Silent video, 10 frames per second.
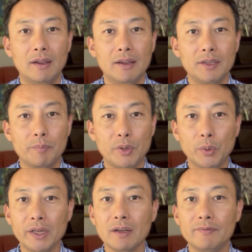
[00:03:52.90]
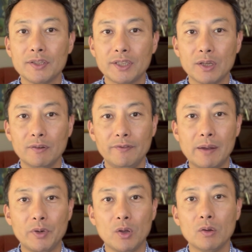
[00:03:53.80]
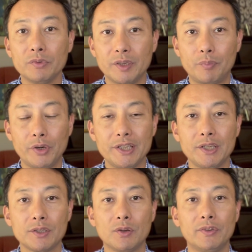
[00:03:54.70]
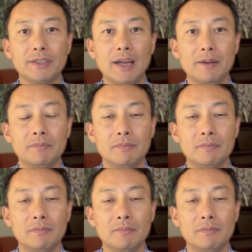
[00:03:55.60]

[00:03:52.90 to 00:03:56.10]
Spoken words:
The building of a single-family home depreciates over time.